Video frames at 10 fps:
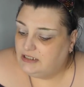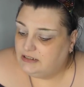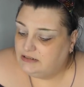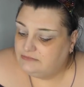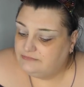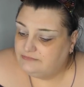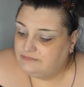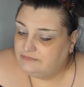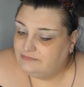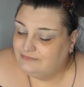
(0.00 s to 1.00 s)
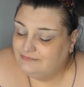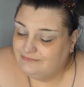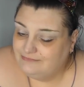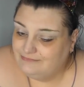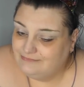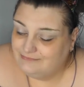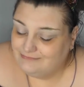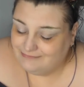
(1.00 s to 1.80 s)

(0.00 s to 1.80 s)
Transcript: [no speech]